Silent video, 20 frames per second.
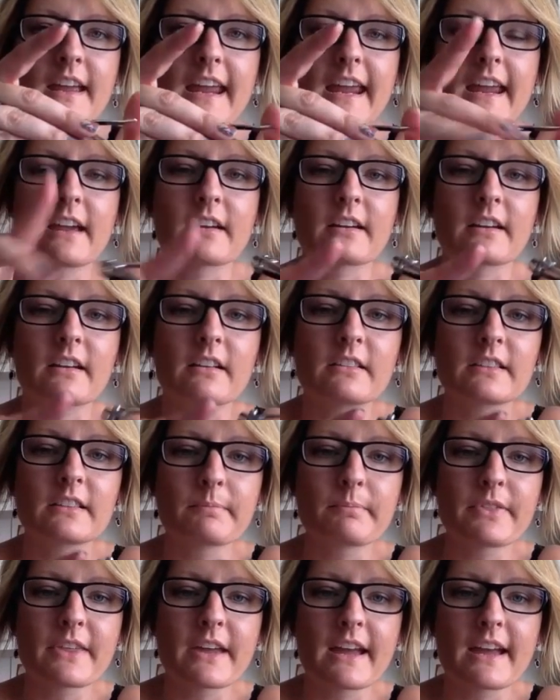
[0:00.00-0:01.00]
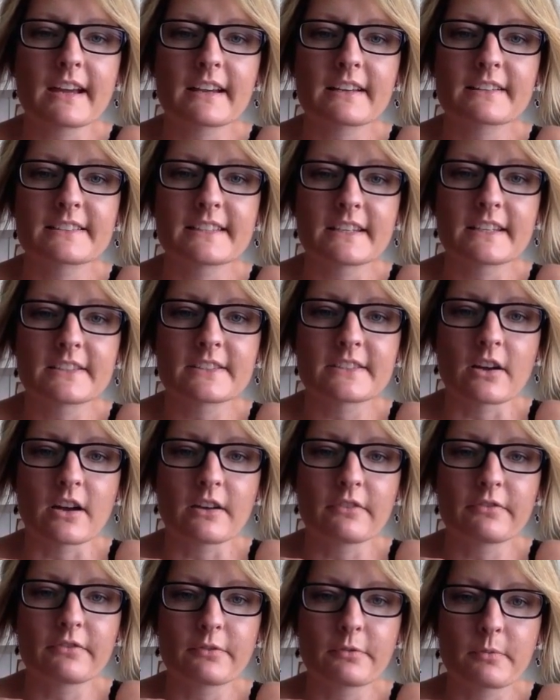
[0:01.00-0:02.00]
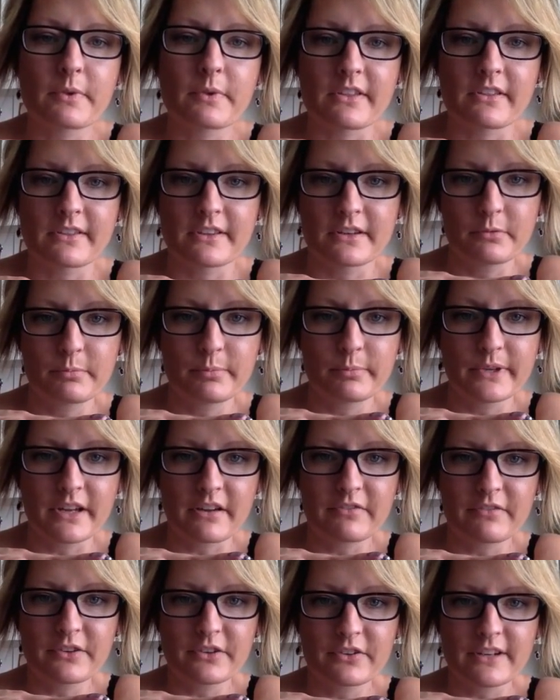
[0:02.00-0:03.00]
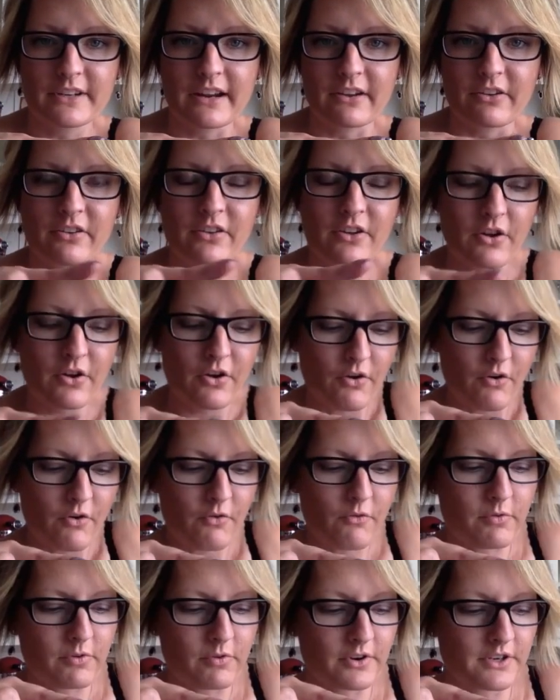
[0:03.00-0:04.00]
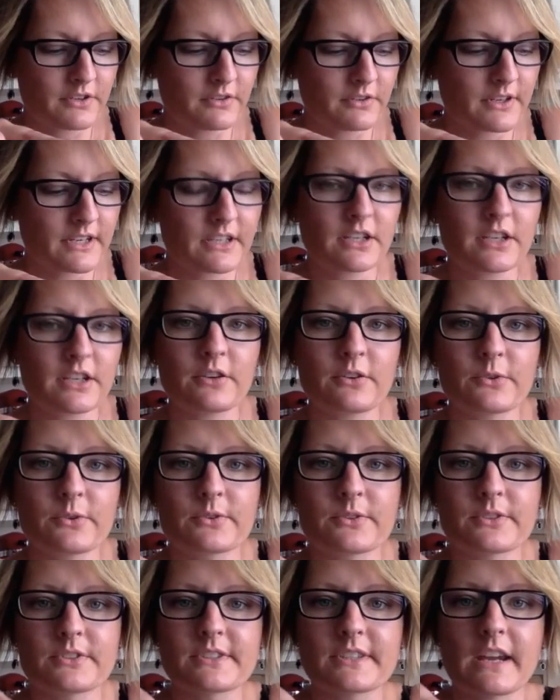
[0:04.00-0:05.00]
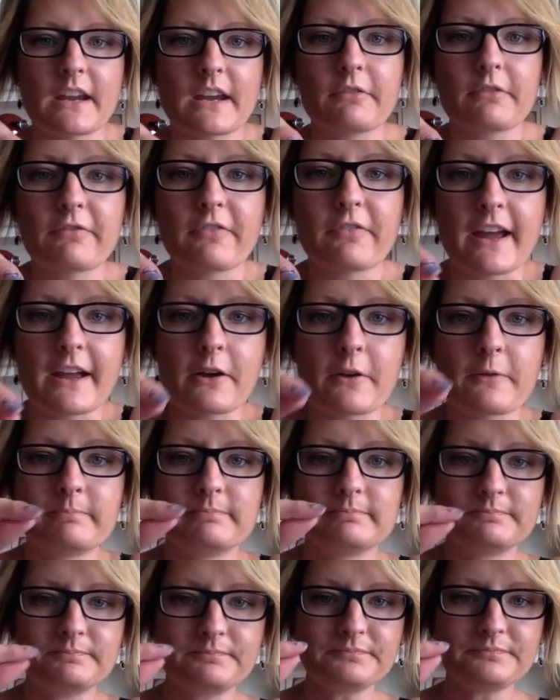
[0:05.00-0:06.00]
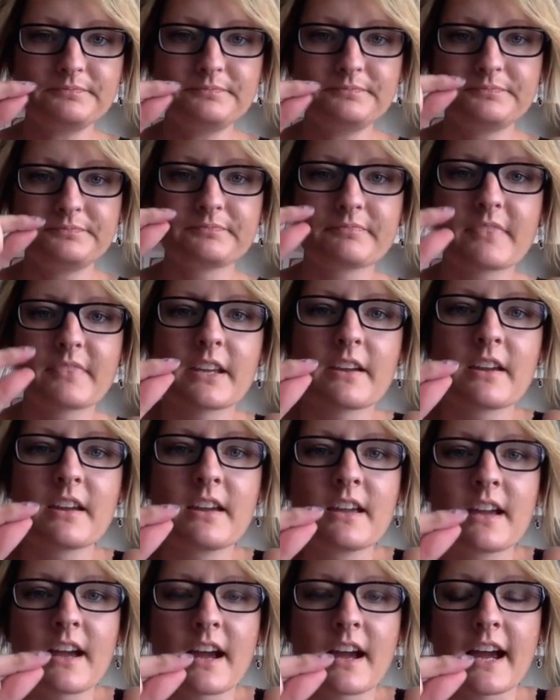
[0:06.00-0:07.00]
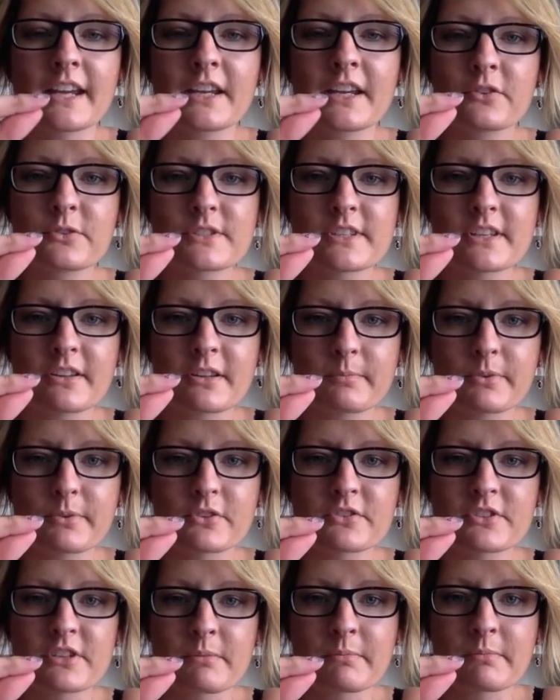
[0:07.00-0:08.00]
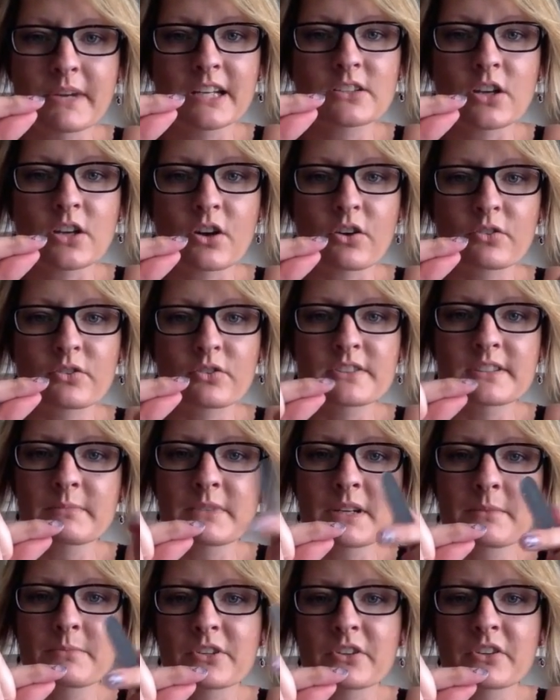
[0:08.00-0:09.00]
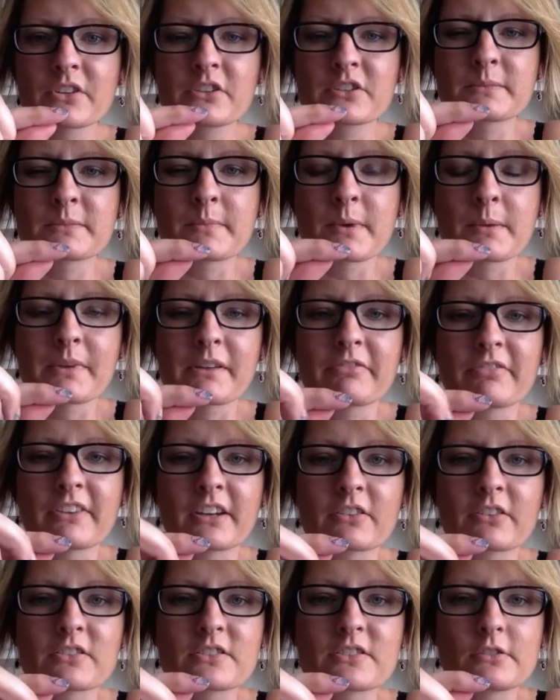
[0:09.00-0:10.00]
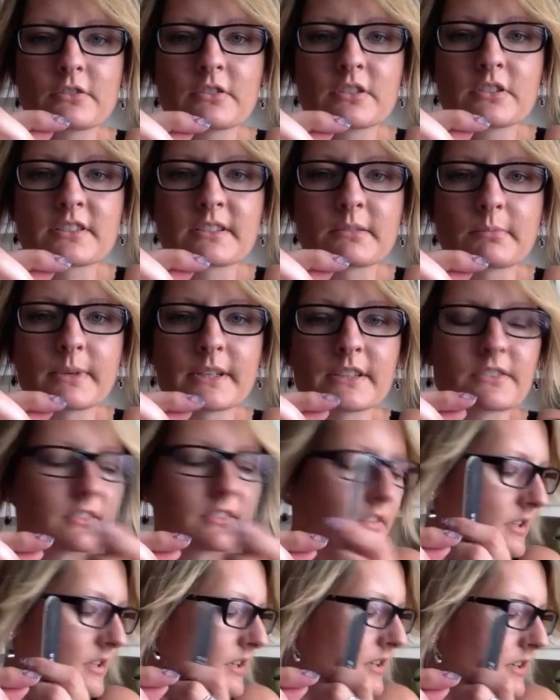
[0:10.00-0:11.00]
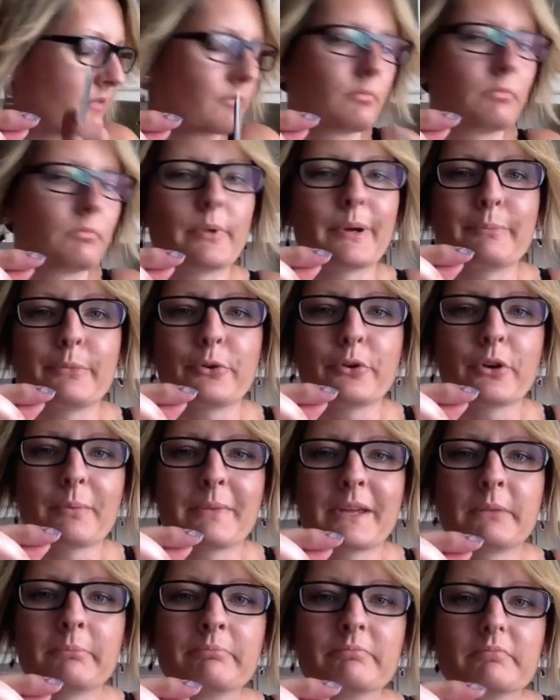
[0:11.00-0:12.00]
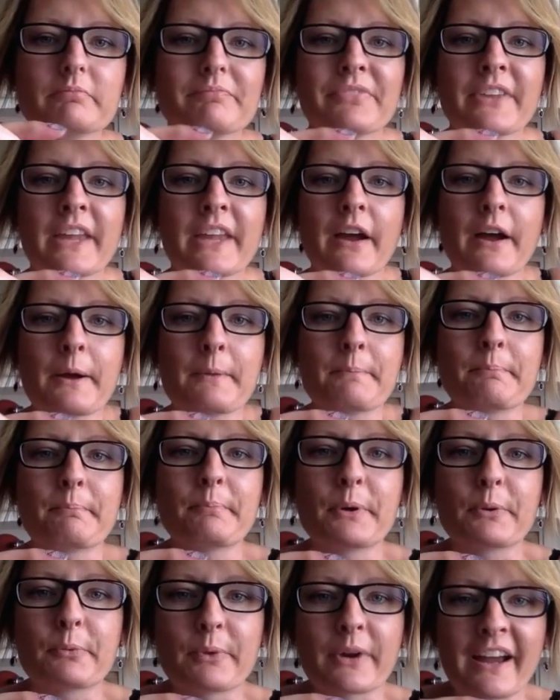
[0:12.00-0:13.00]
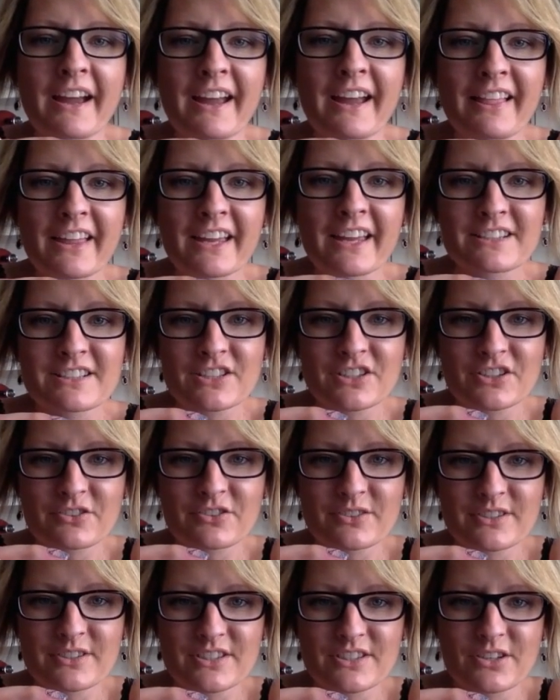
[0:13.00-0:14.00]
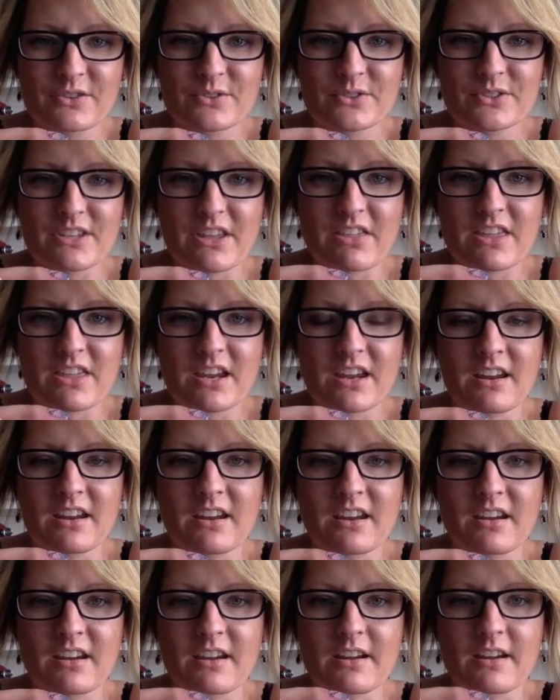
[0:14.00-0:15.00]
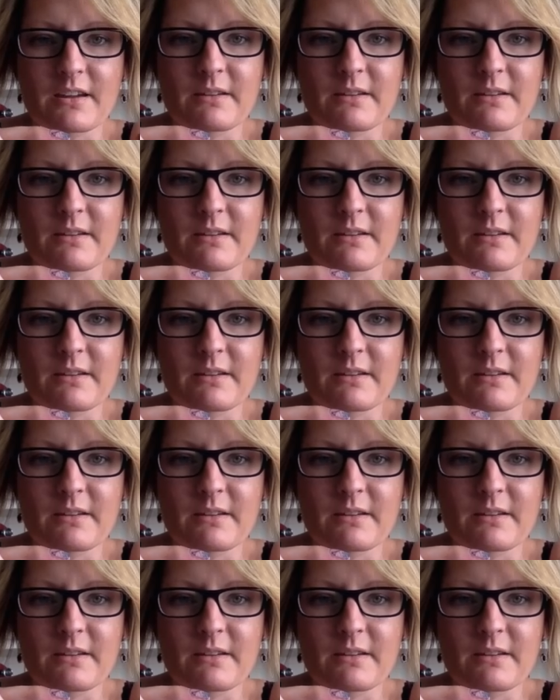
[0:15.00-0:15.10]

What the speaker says: and clip that excess off with a little bit of your nail, or you can use a file. I use the clippers on my toes. Sometimes I'll use them on my fingers too. It just depends kind of what mood I'm in. But what I like to do is use the